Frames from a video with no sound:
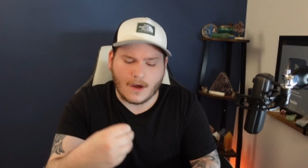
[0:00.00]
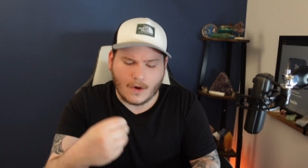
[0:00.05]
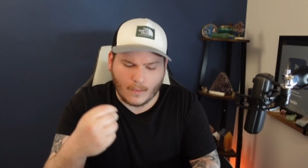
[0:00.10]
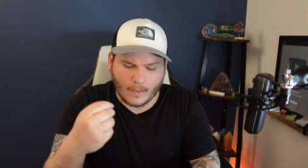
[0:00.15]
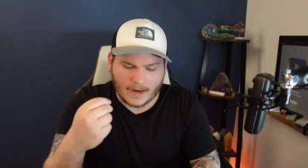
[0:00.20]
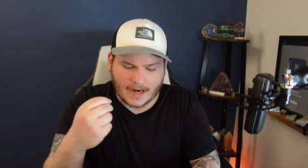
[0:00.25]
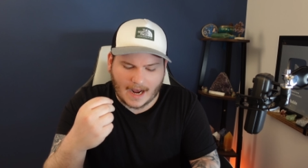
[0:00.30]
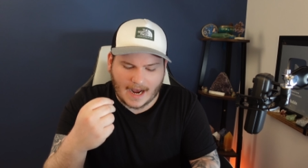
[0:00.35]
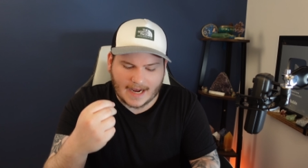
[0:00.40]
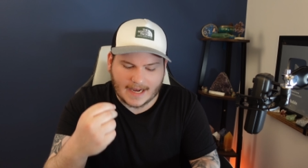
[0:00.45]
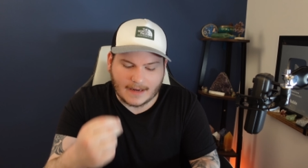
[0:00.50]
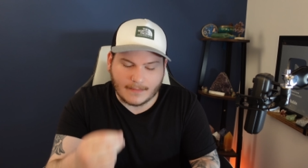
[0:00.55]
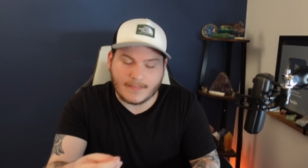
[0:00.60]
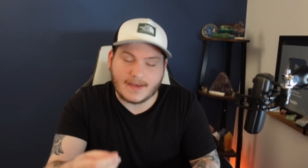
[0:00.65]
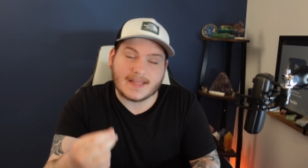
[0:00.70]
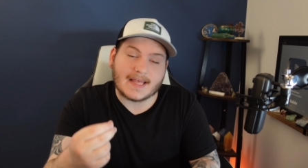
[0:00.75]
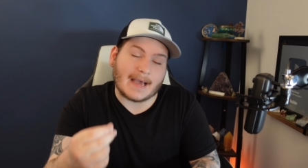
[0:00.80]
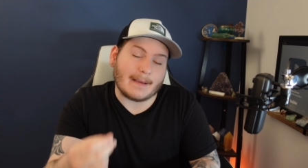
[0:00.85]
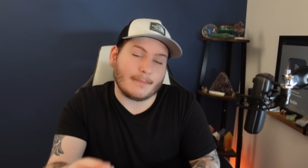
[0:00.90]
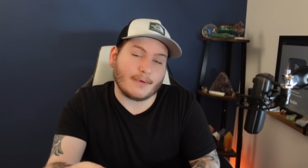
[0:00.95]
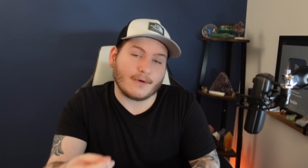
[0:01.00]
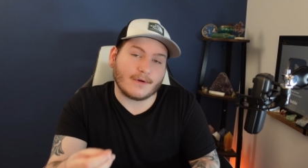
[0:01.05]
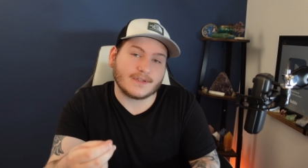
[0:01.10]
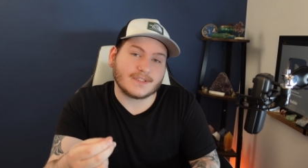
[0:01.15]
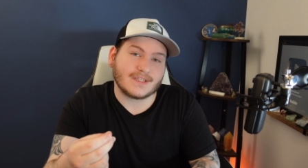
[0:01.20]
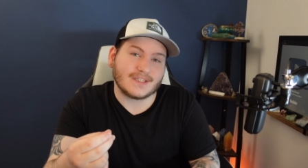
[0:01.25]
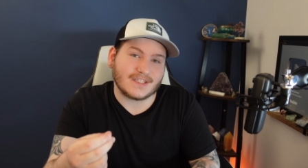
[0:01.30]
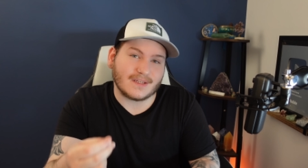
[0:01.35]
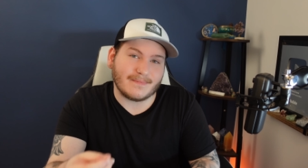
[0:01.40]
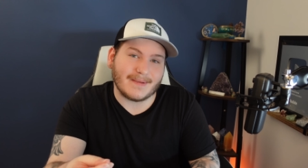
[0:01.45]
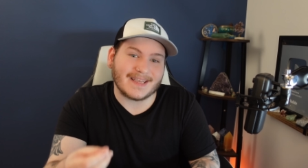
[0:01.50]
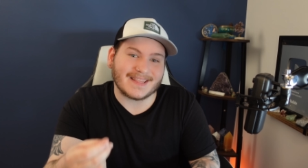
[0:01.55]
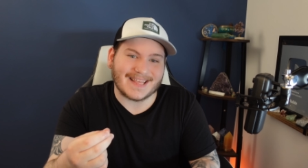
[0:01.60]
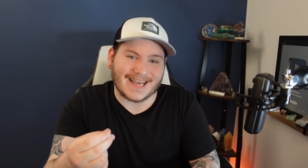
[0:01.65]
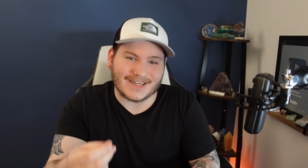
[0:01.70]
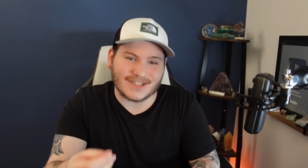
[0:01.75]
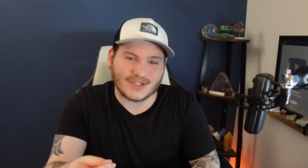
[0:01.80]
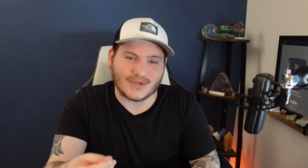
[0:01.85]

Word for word: when I can be that person to make that